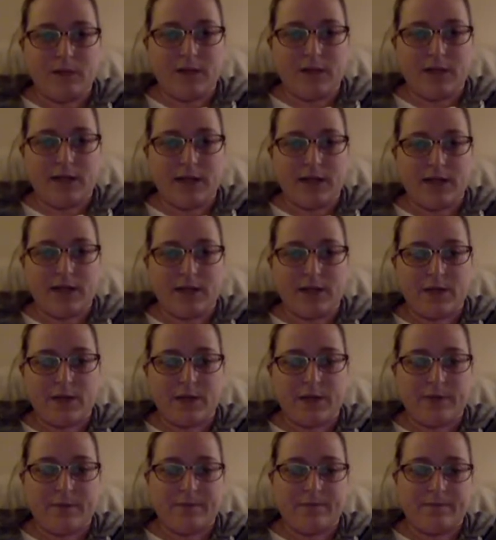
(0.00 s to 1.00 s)
click into
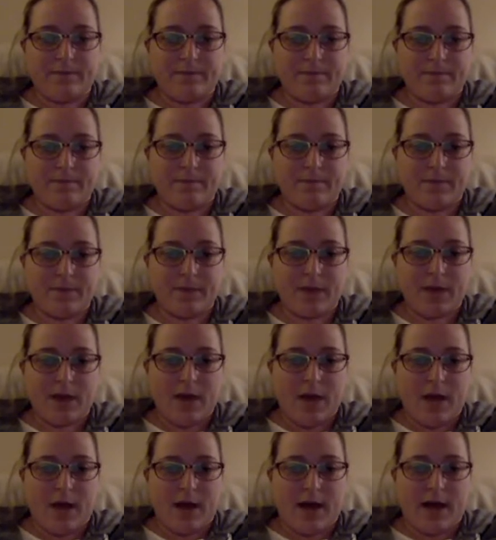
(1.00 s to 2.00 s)
it.
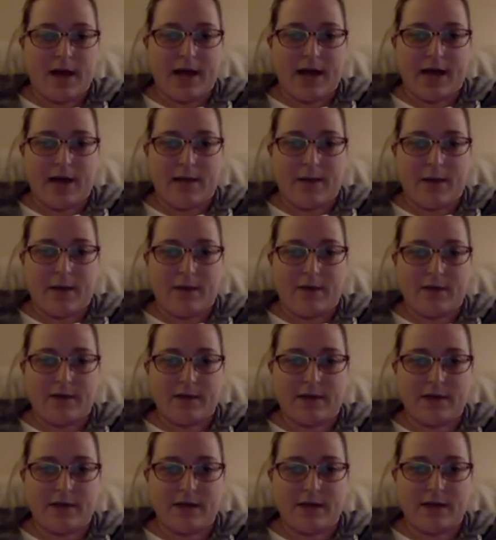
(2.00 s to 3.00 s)
I am
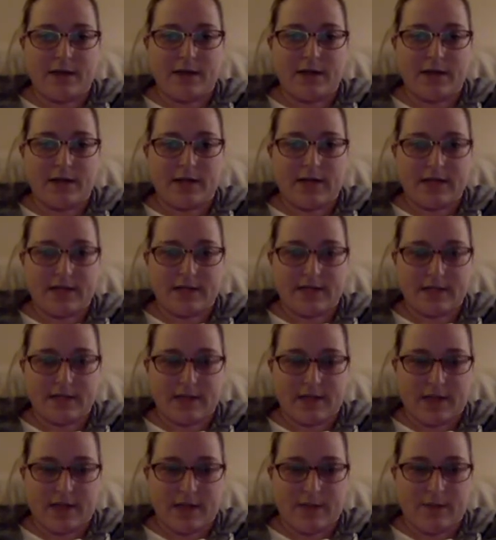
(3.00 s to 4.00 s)
obviously on a
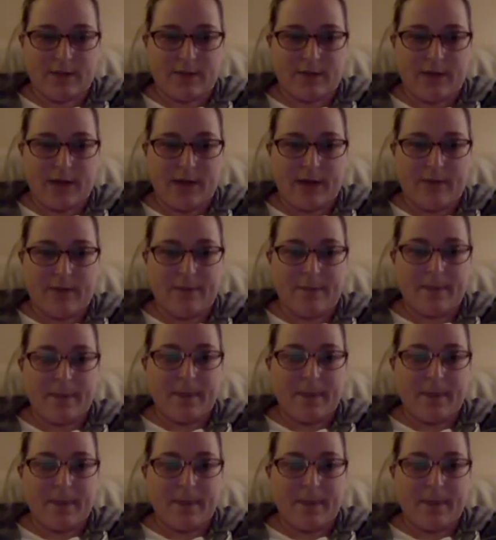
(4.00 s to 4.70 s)
desktop, right?